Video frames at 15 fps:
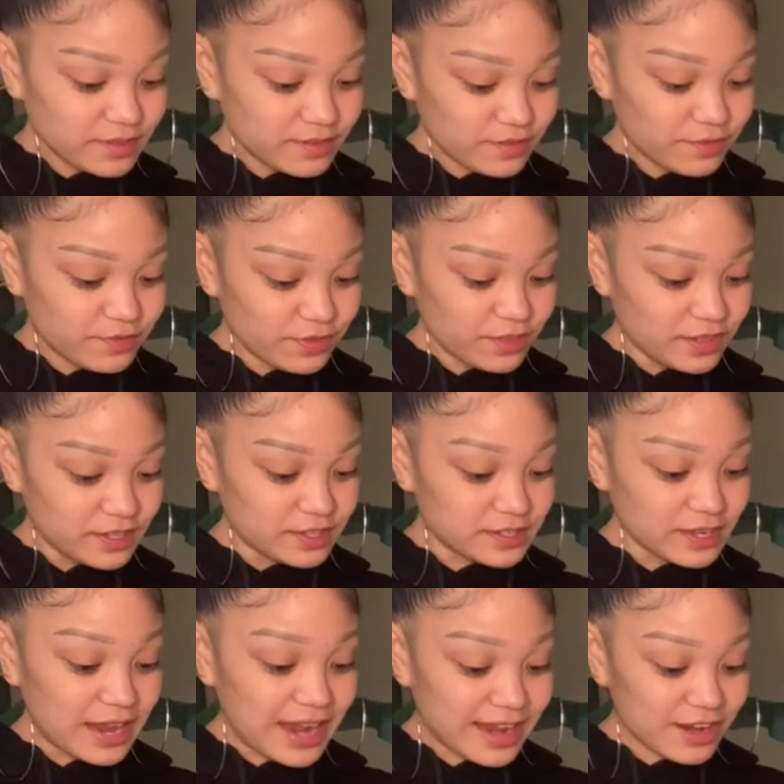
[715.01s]
fill the
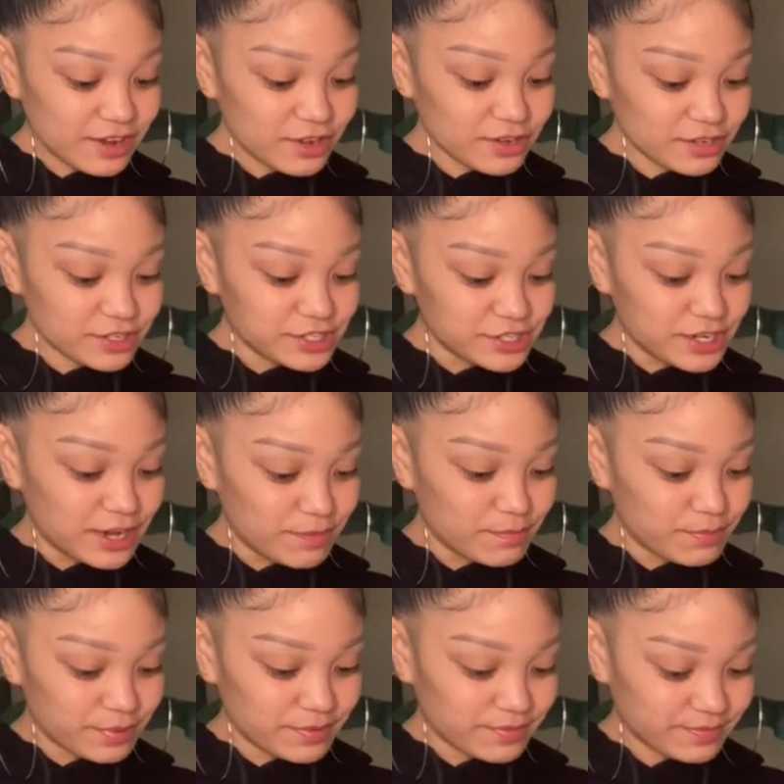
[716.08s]
entire shape
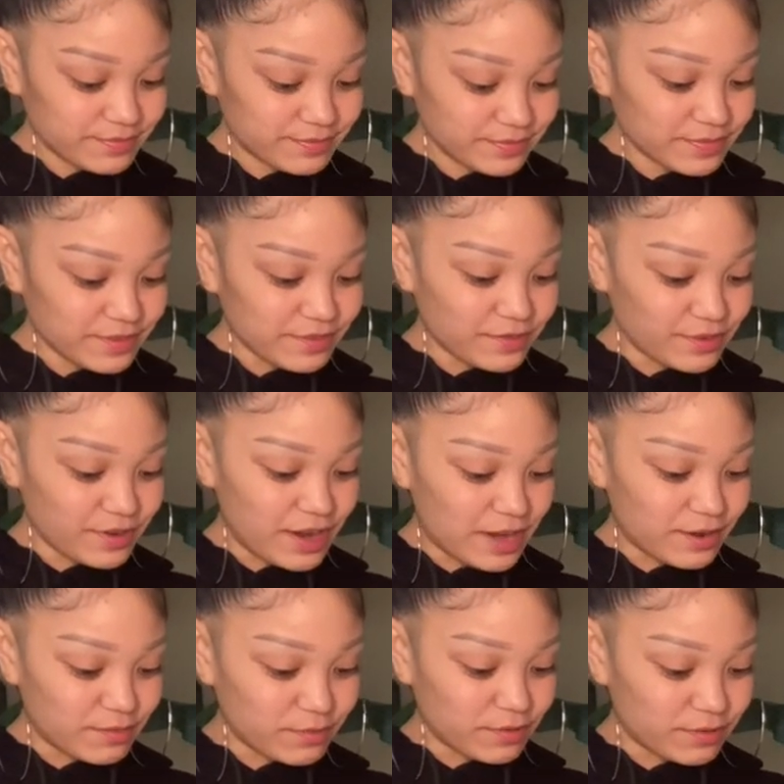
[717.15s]
of your
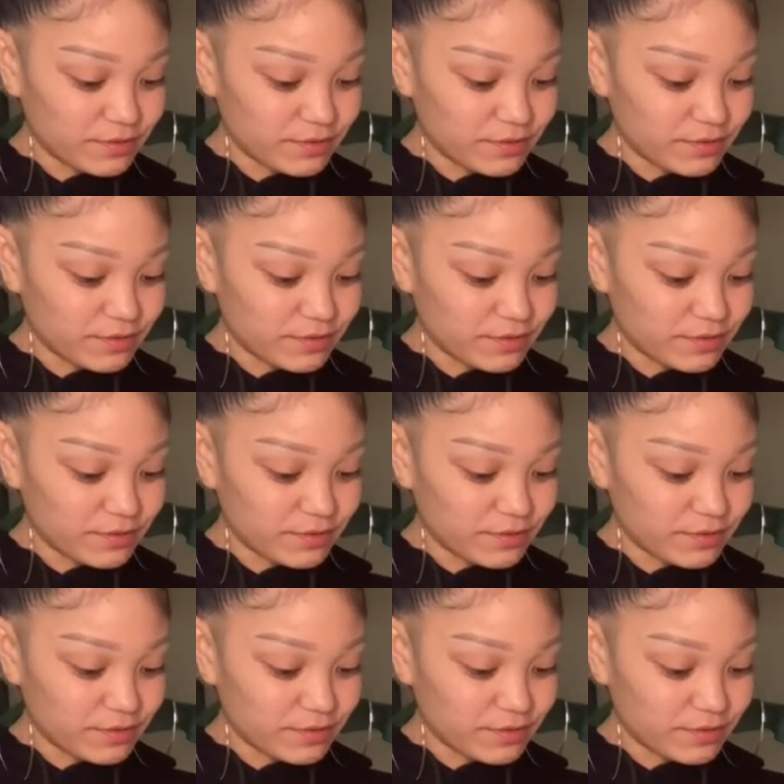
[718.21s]
animal.